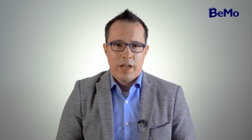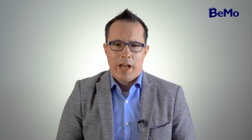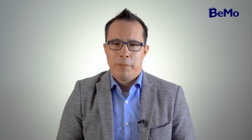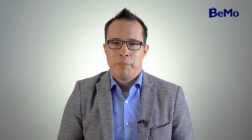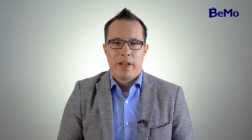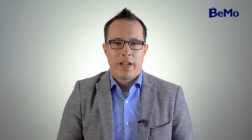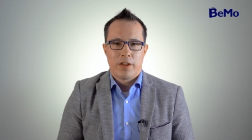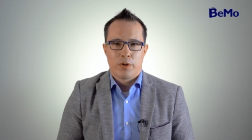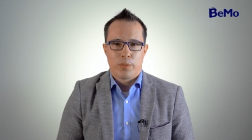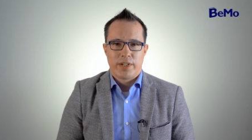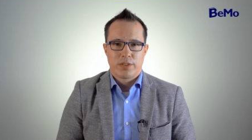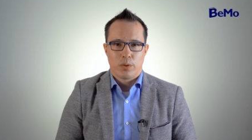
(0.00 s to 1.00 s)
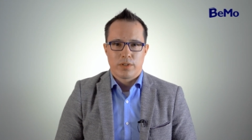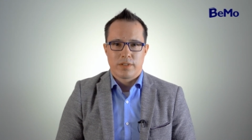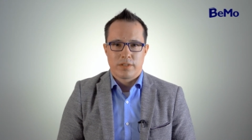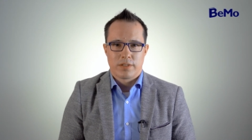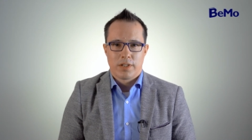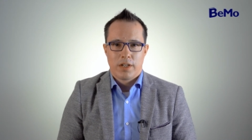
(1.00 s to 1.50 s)
and many other
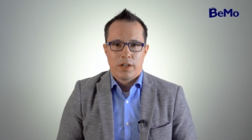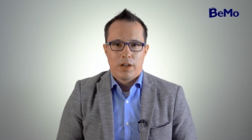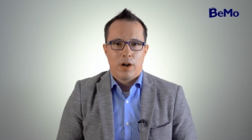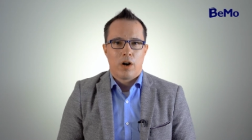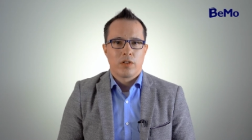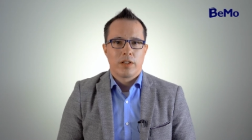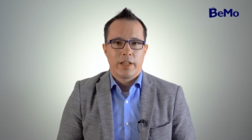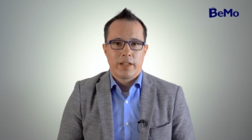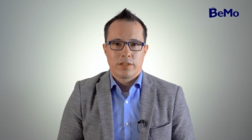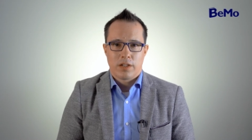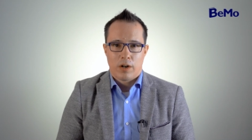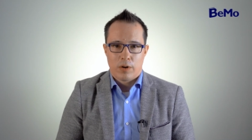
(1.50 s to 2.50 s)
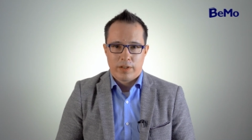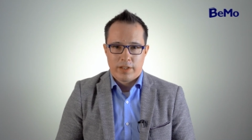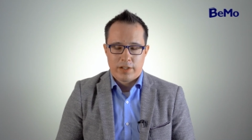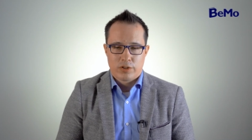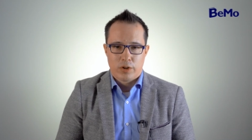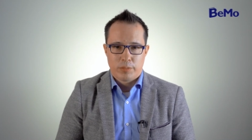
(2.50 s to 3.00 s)
resources. All the links are in the
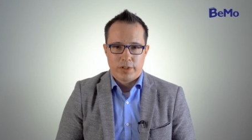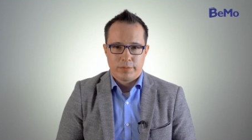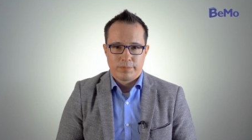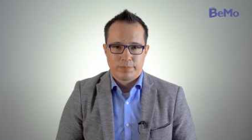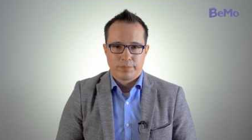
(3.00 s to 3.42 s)
description.